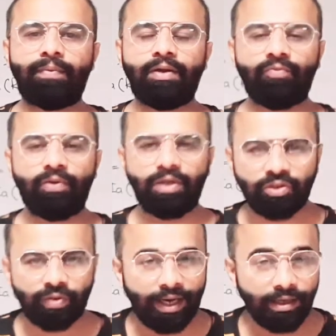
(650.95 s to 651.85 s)

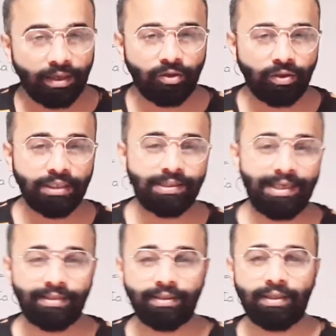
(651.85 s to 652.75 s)
enjoyed the today's
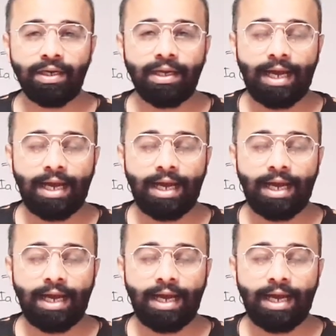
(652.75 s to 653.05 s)
lecture,